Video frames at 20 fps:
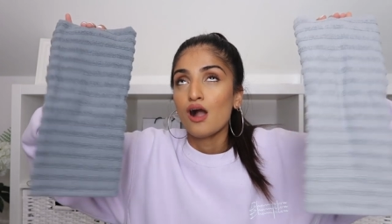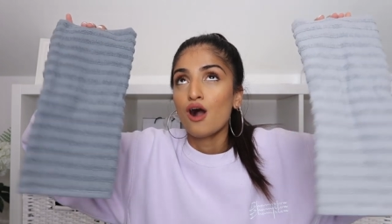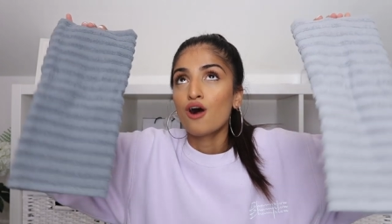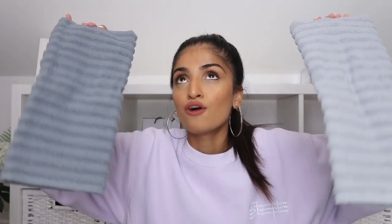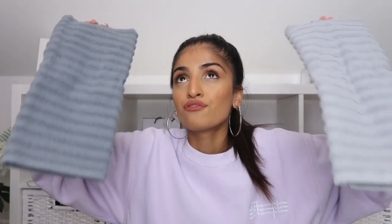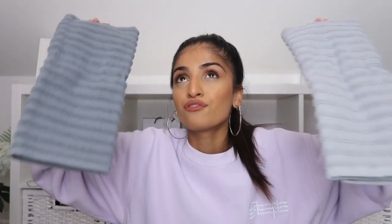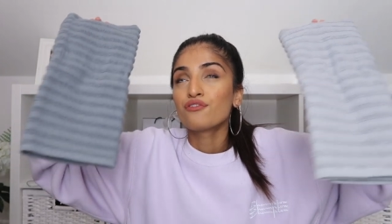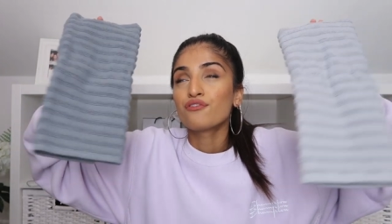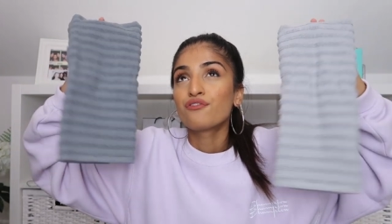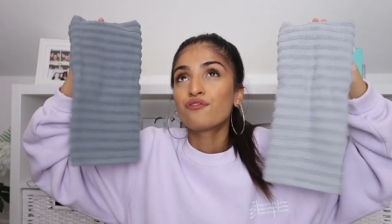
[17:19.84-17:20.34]

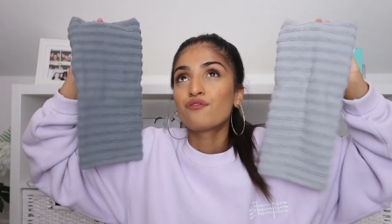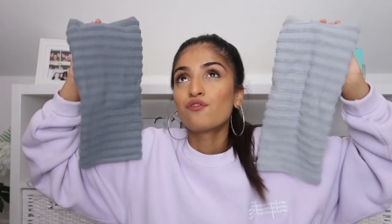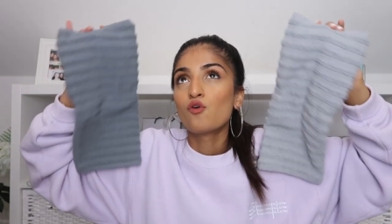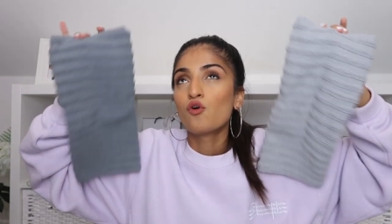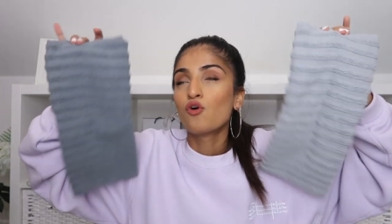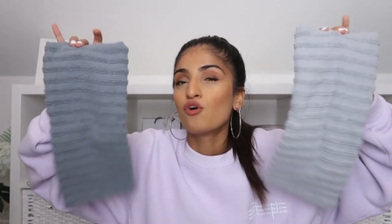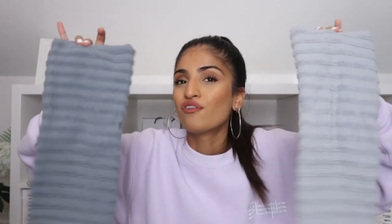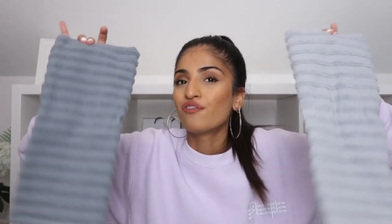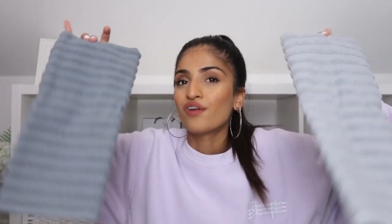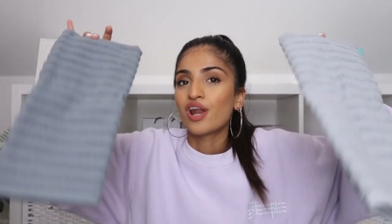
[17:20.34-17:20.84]
of
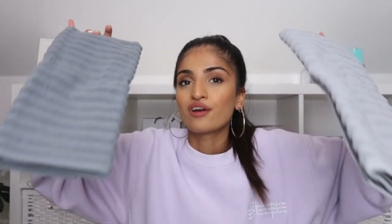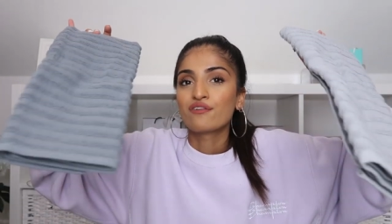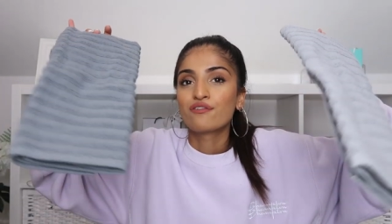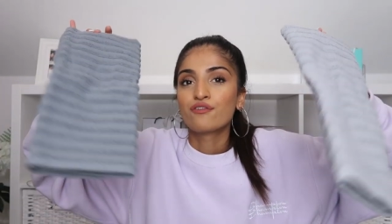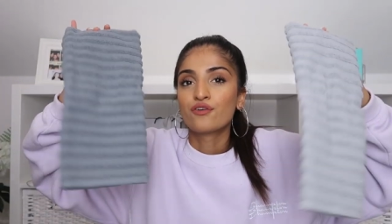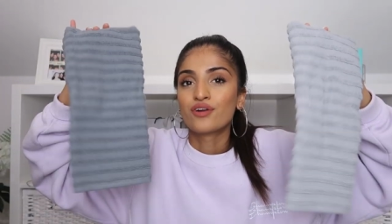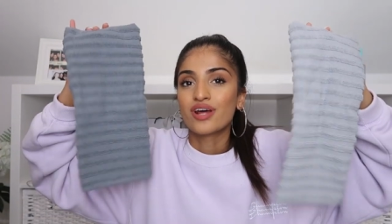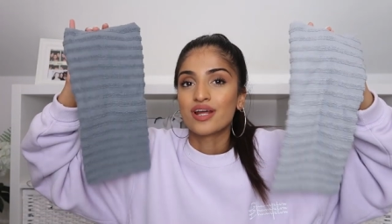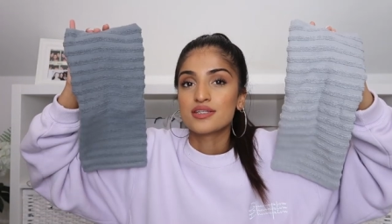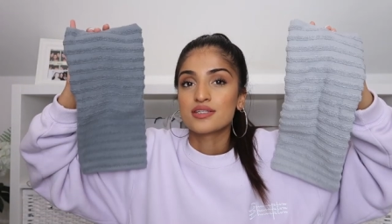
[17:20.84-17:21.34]
four for like
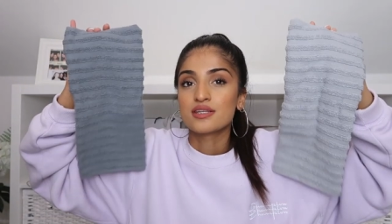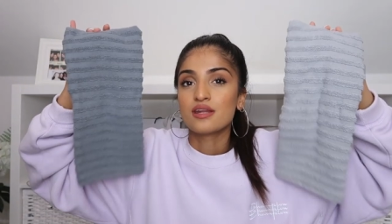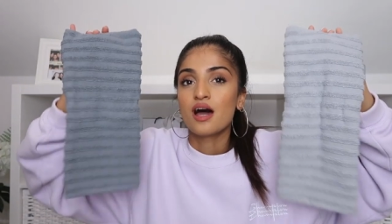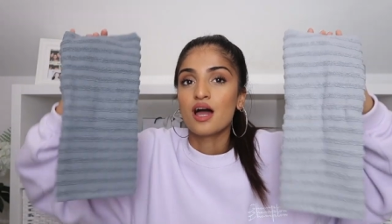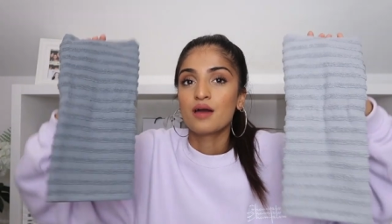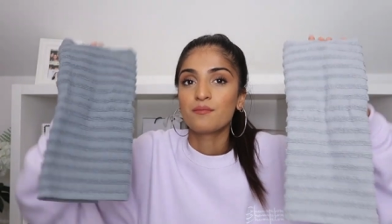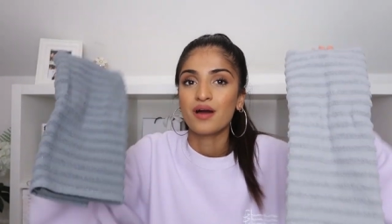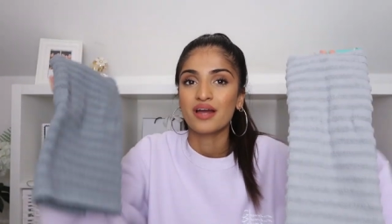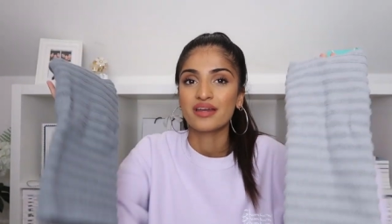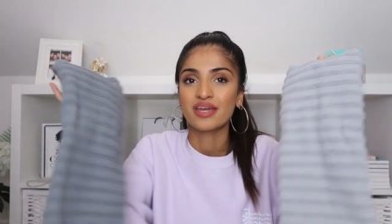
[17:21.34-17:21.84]
four
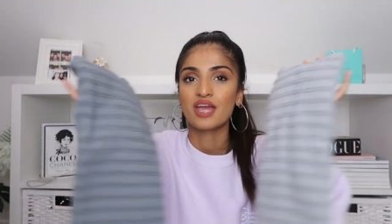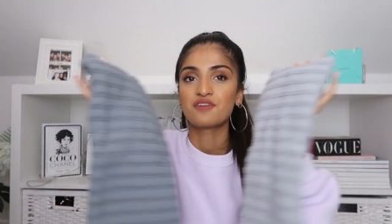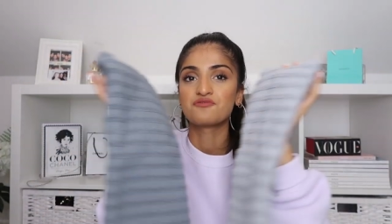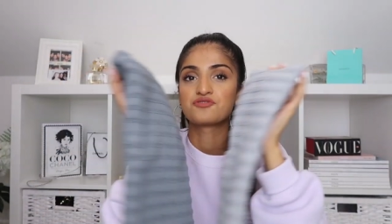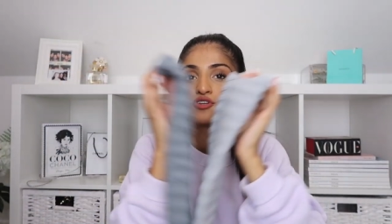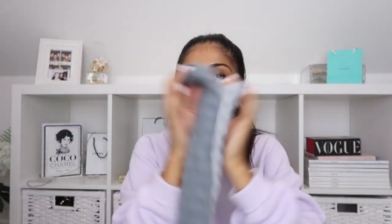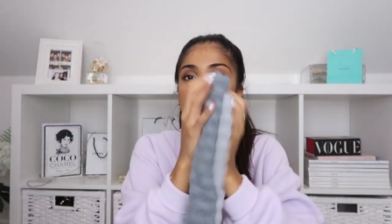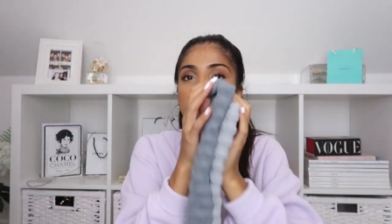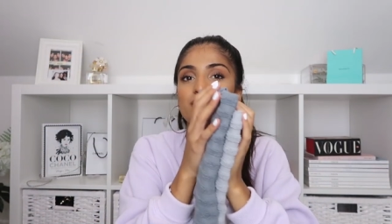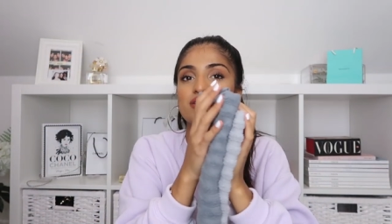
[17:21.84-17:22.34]
ninety-nine, but I
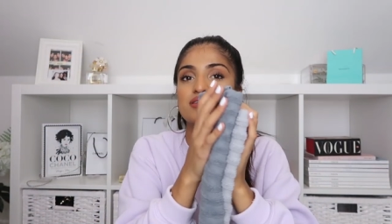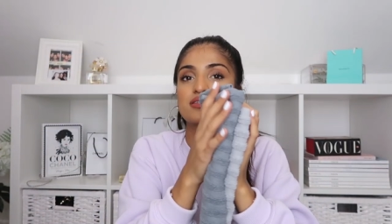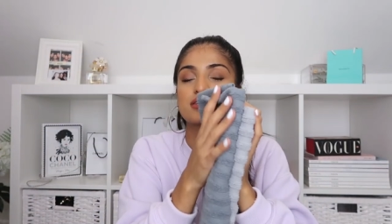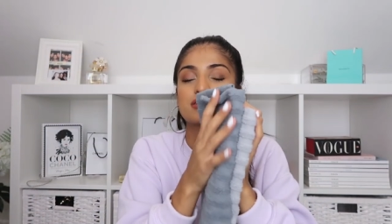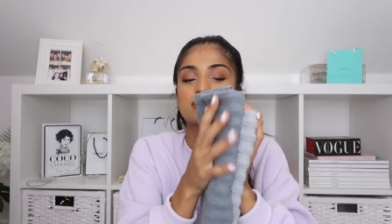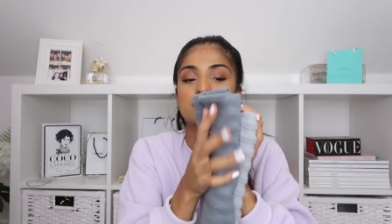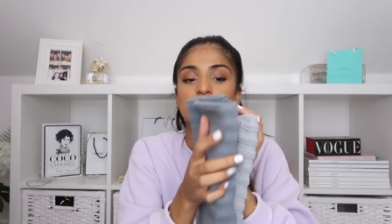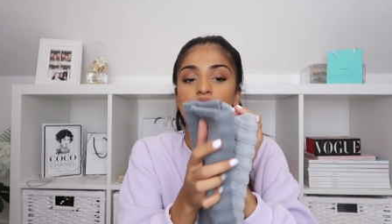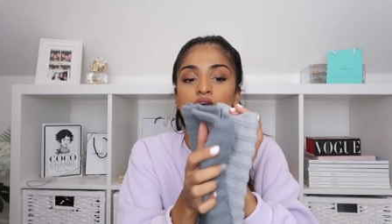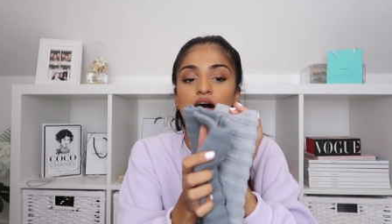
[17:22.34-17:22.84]
gave two to my
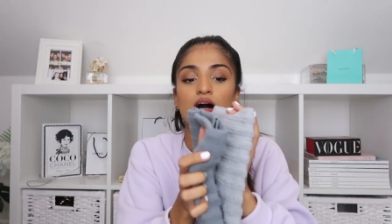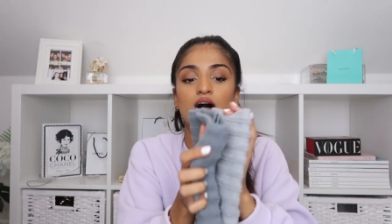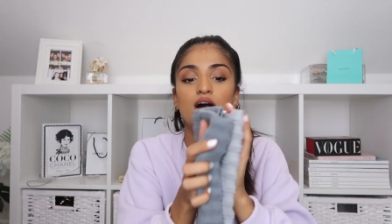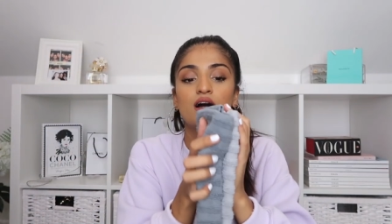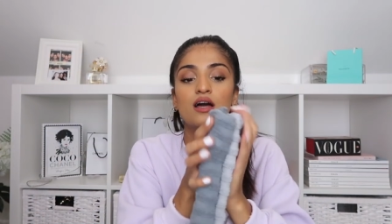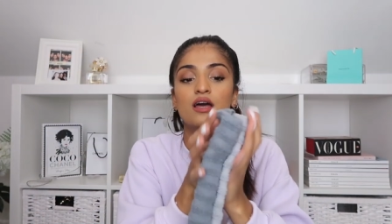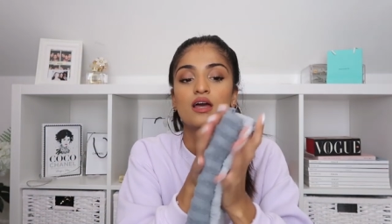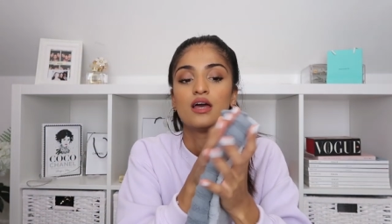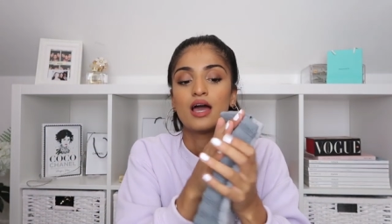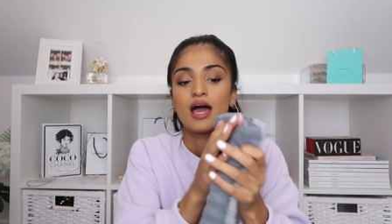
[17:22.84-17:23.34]
sister
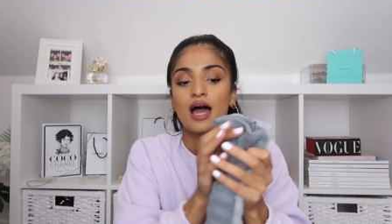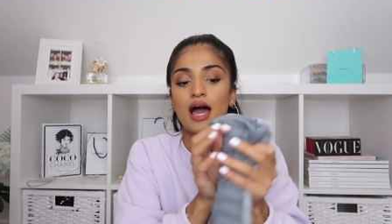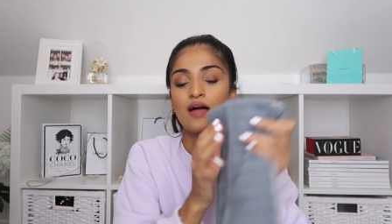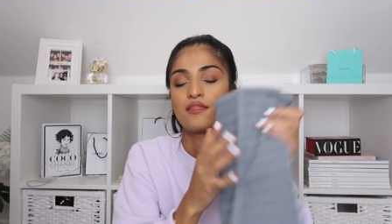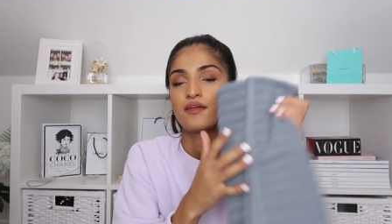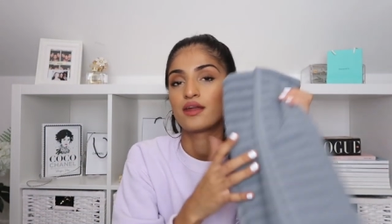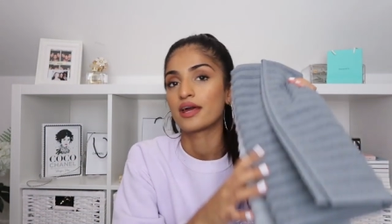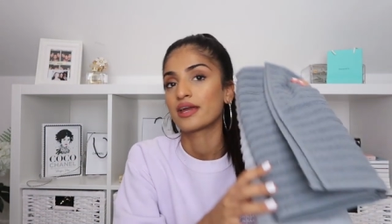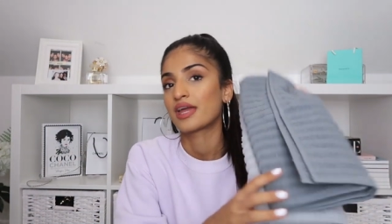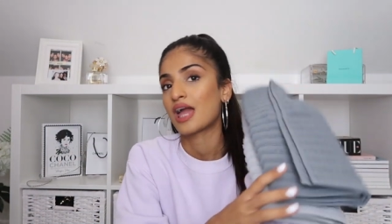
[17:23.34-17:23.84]

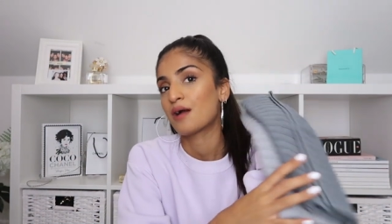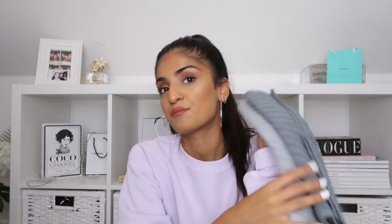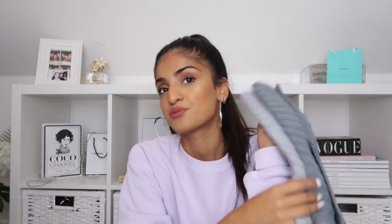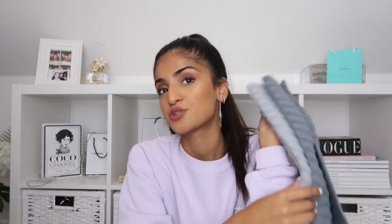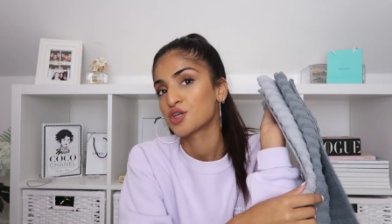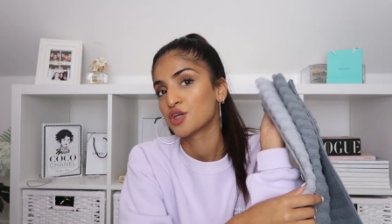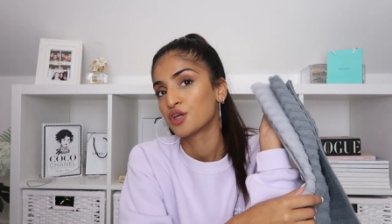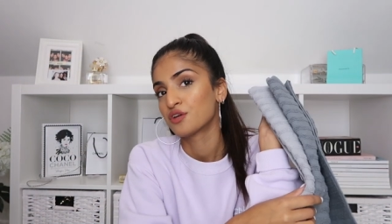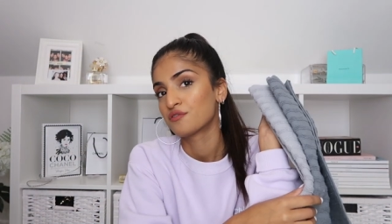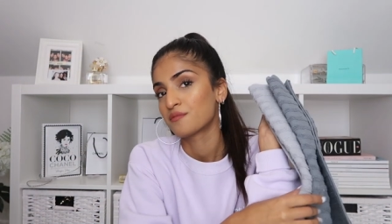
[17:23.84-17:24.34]
and then I
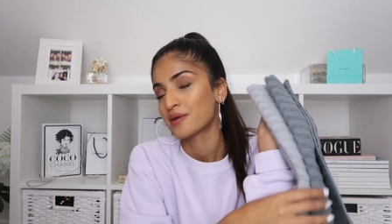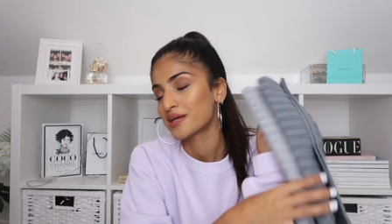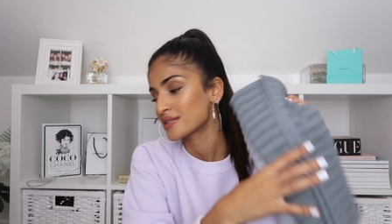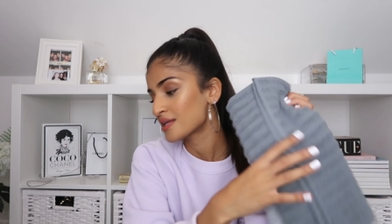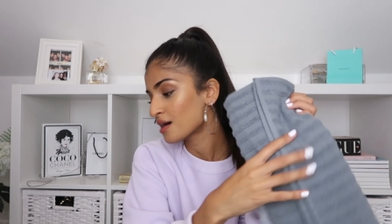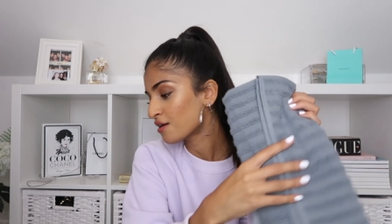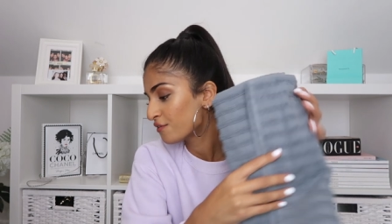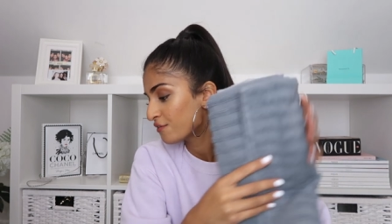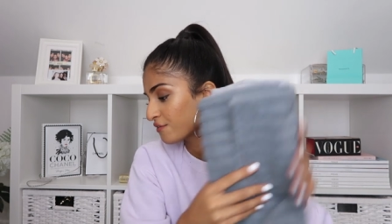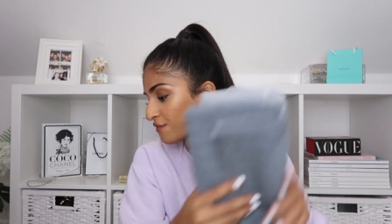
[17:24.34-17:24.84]
kept two for
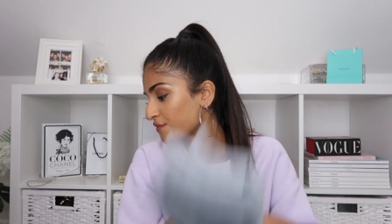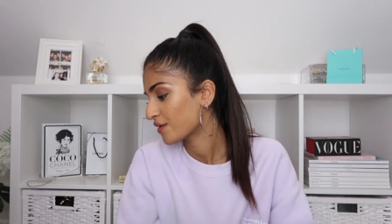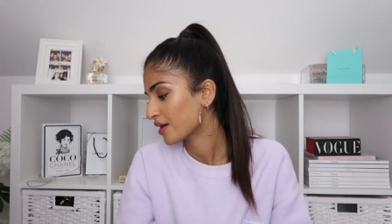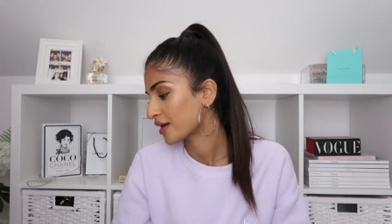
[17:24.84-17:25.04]
myself.